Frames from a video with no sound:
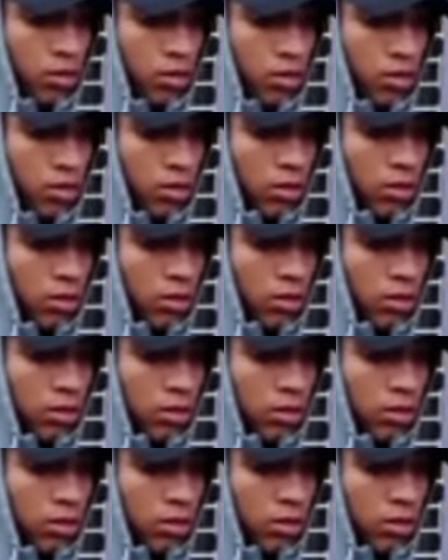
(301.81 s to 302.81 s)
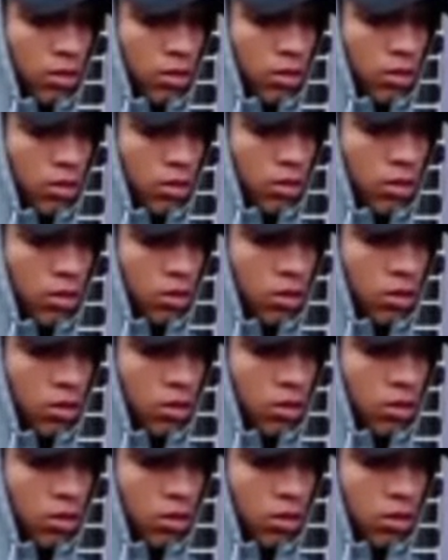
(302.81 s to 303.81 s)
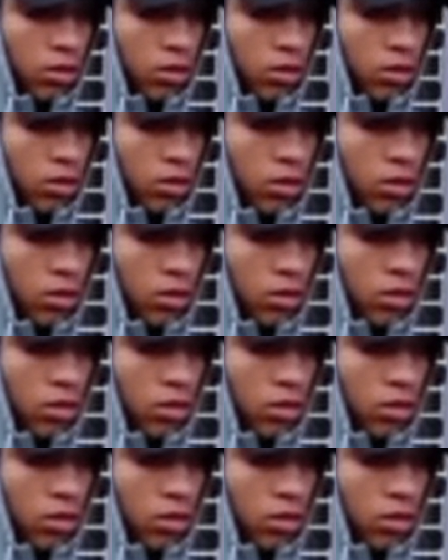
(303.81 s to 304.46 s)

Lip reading: (silent)